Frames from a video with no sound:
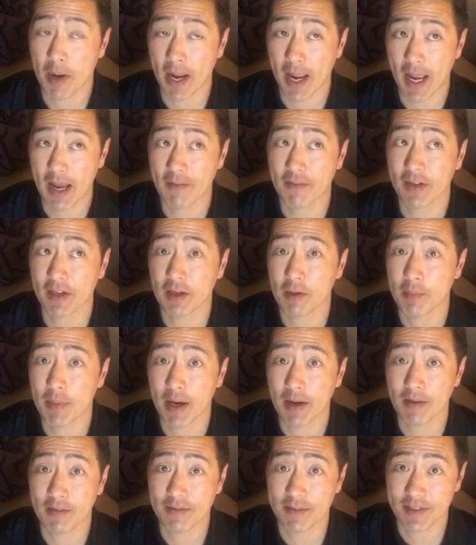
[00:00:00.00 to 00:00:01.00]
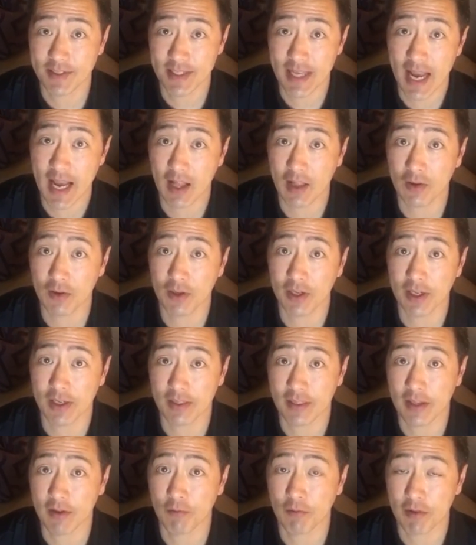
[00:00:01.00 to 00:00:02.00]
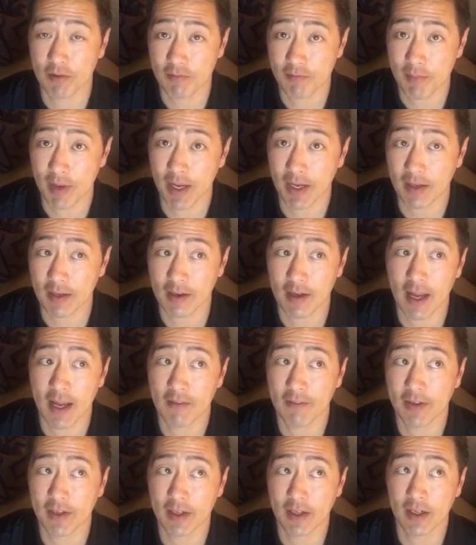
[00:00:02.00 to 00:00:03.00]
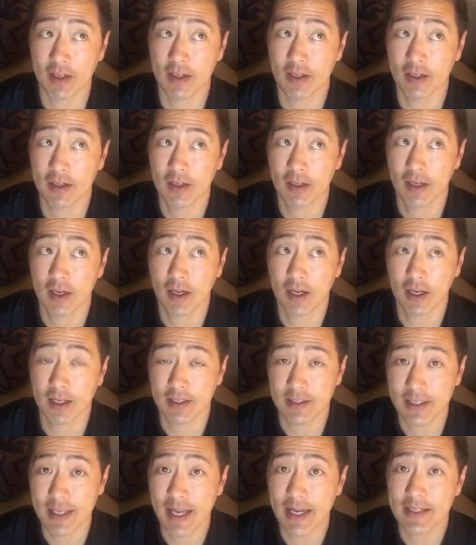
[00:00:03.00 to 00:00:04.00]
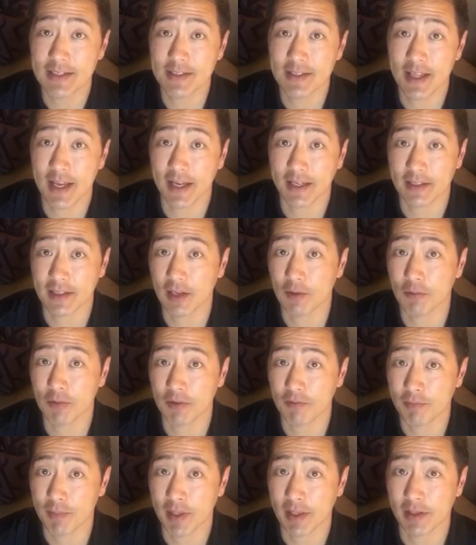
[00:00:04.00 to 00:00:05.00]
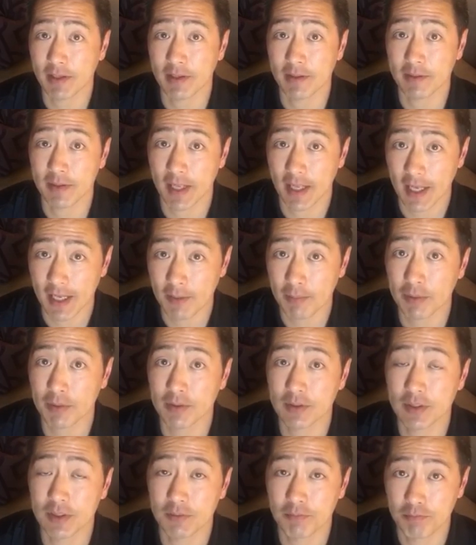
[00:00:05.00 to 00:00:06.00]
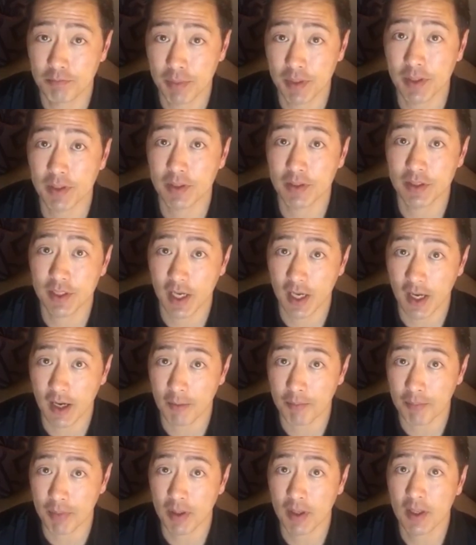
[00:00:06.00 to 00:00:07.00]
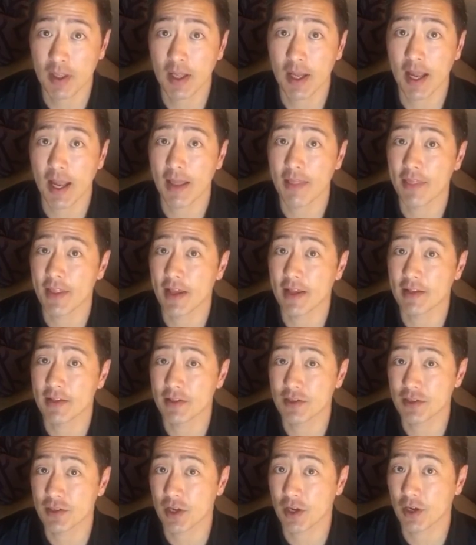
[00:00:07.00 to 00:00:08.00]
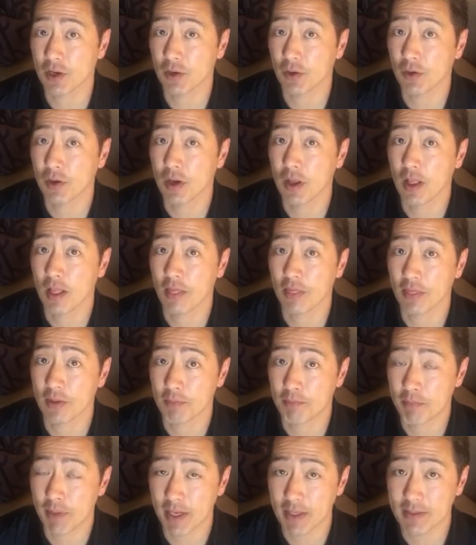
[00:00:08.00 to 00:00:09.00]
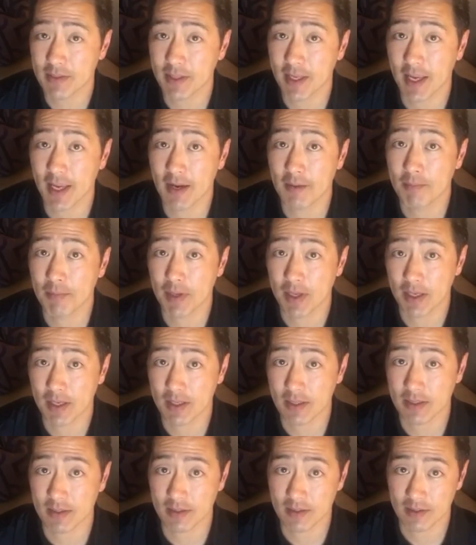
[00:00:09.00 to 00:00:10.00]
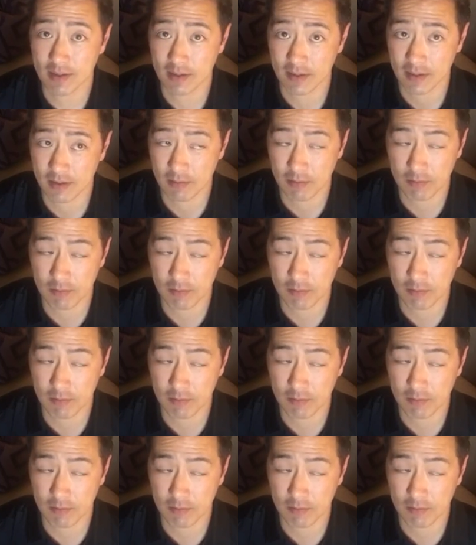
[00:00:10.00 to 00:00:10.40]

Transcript: by having an amount of salary that we've made, having a, a nest egg that we've been able to build up. And then so the base camp is